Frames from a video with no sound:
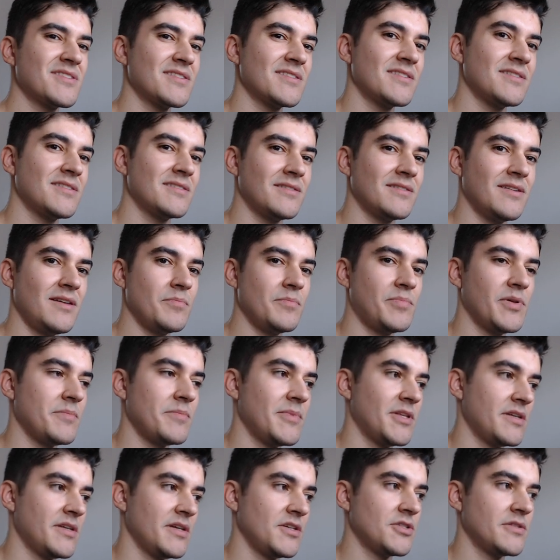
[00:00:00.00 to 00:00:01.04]

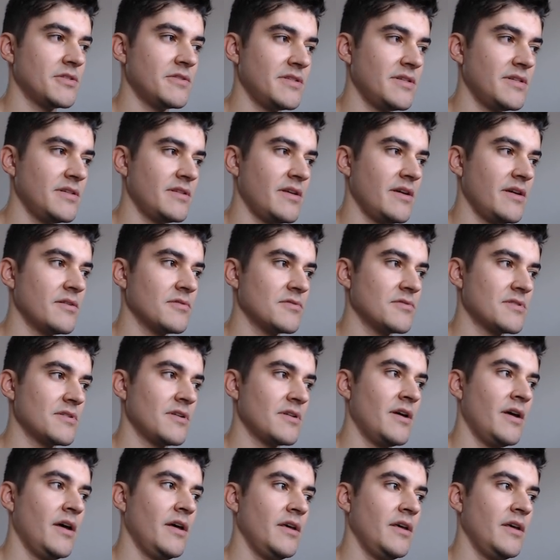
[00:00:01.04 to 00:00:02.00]
implementation details.